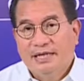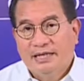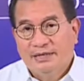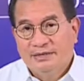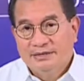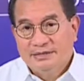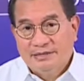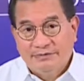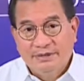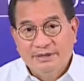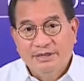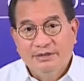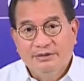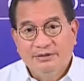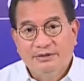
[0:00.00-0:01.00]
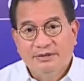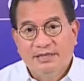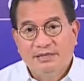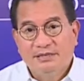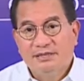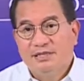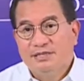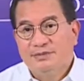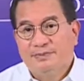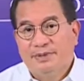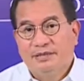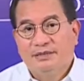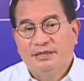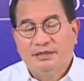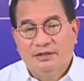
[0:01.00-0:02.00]
and 70 hotels
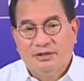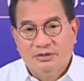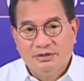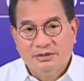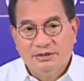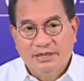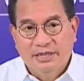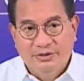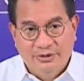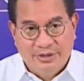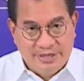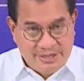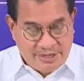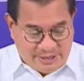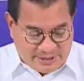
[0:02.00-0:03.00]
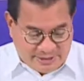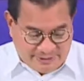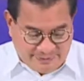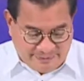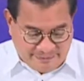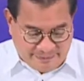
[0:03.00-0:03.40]
spread across Indonesia.